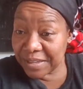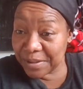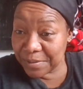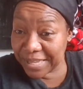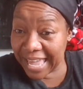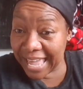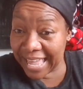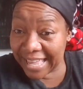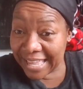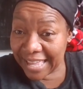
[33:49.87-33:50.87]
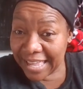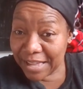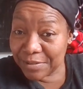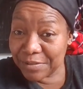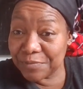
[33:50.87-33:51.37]
Okay.
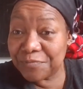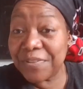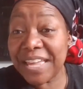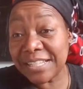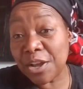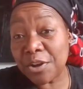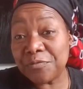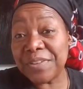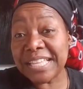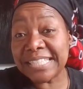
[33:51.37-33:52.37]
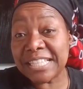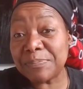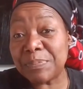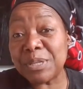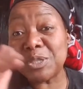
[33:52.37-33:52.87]
No,
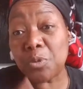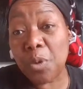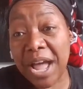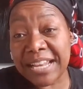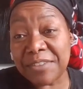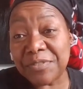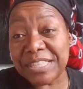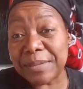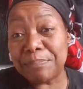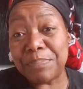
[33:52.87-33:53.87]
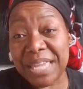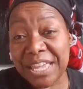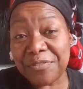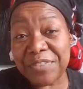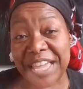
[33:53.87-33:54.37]
visit Botswana for the
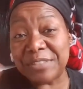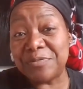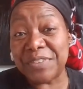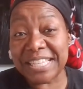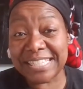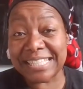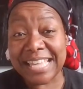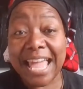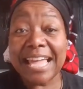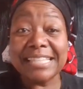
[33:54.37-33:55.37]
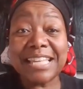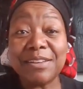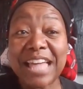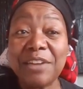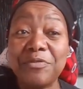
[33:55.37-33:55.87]
beef and visit
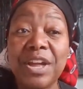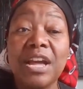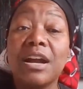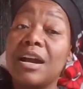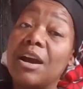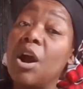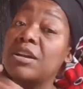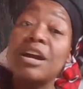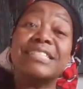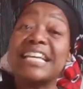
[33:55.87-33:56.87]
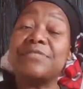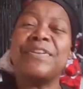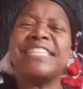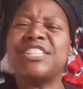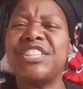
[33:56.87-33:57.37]
South Africa. Oh no, just
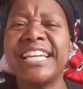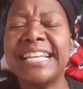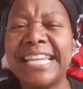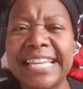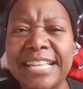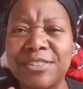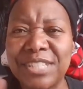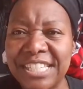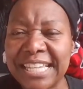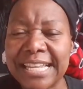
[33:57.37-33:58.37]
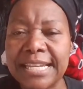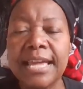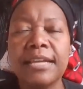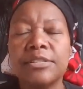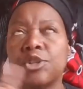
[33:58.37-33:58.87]
visit chicken licken, because chicken,
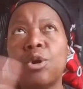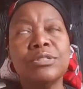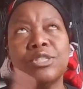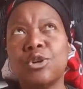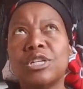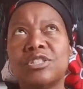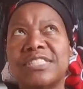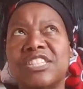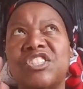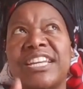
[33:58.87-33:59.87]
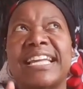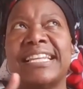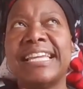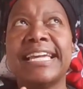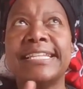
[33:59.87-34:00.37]
don't go to the chicken
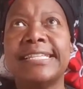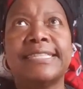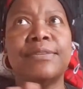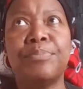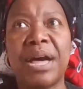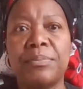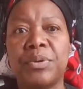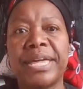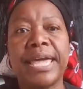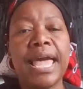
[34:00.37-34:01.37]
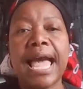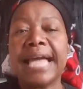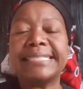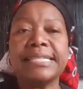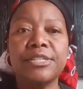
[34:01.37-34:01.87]
licken in Zimbabwe.
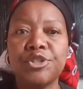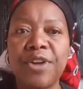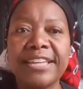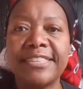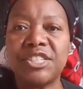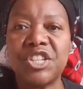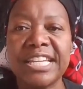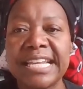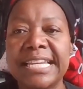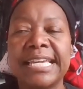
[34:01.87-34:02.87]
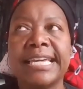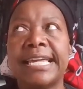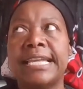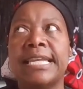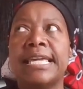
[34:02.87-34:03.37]
I didn't try the chicken
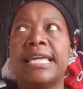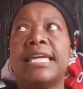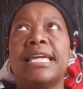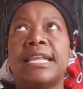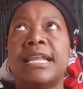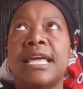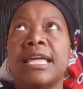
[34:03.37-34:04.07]
licken in